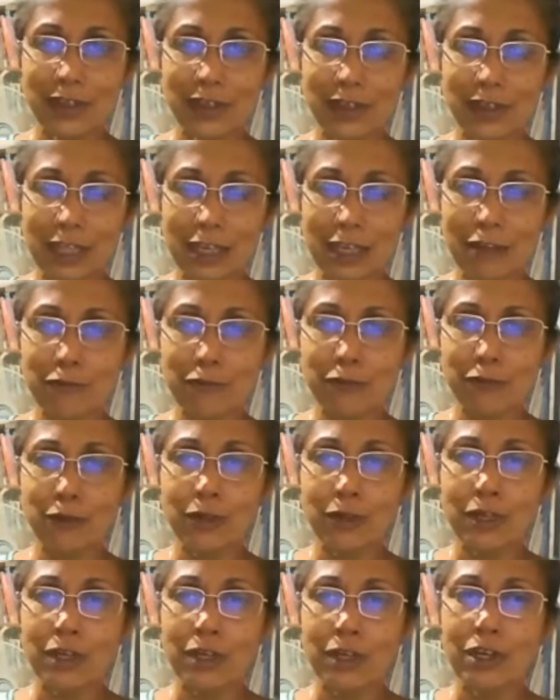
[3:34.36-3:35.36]

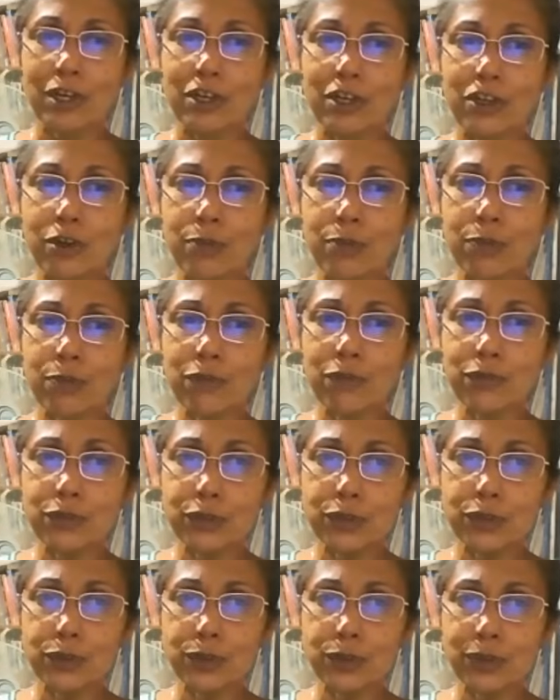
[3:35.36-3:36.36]
Therefore, a drop of
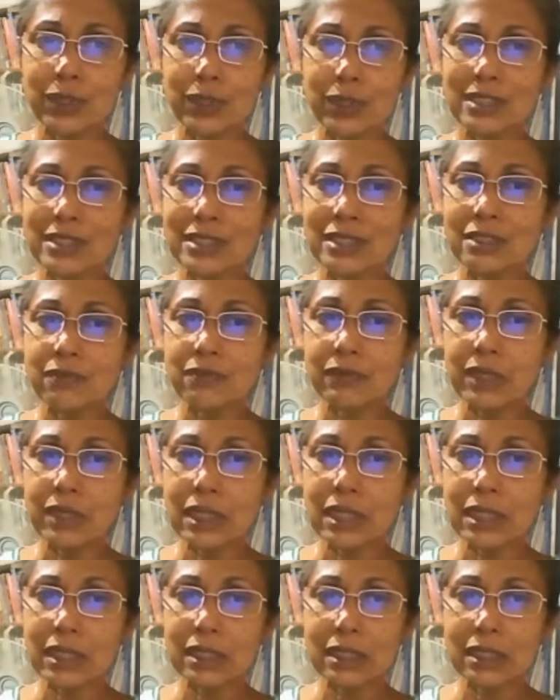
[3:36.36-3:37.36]
dew is
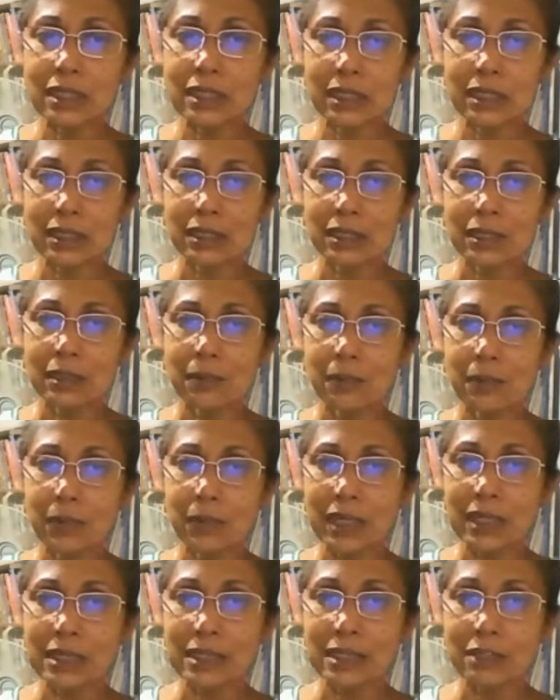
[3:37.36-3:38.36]
conveniently
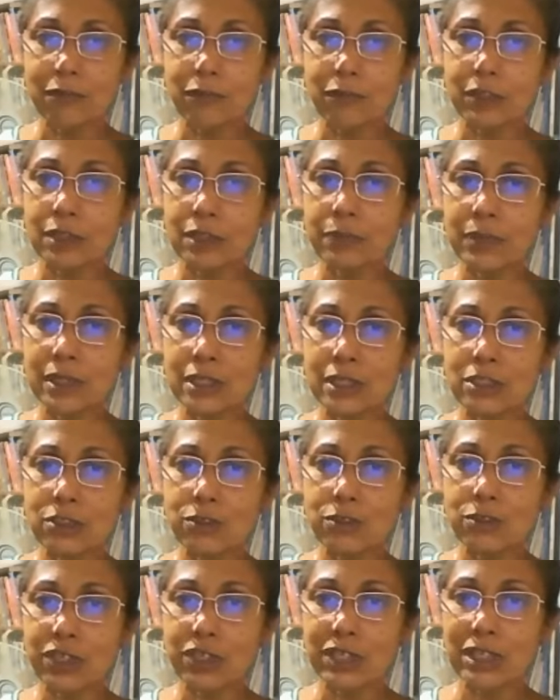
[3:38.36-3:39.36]
placed for the bird
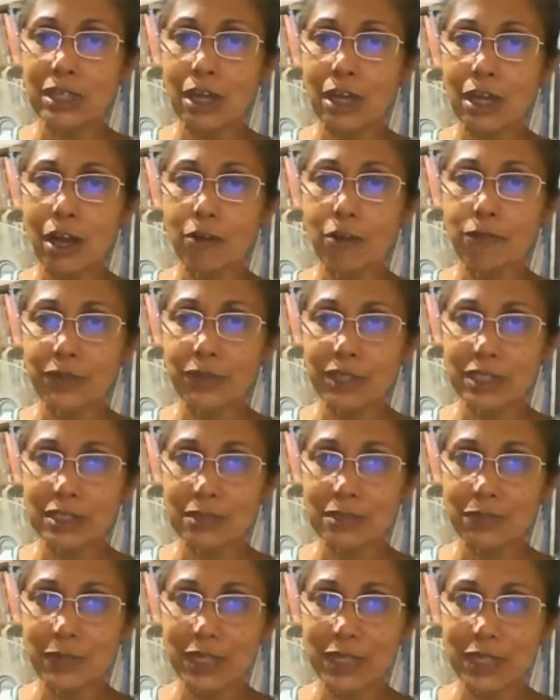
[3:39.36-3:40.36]
to drink after
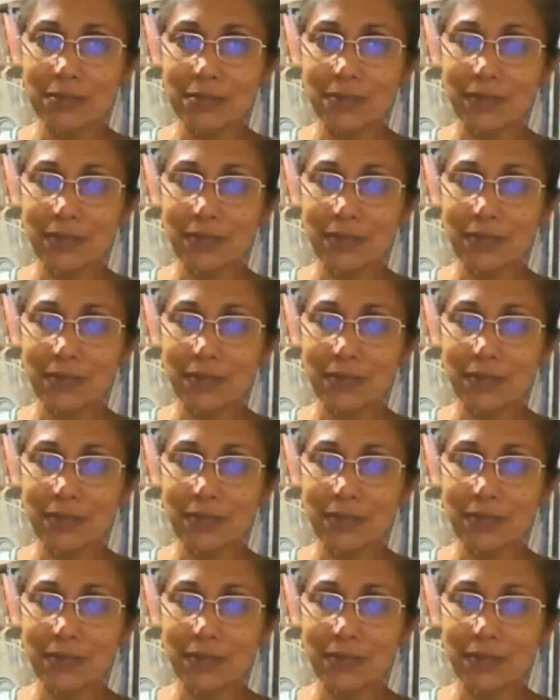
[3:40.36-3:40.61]
its meal.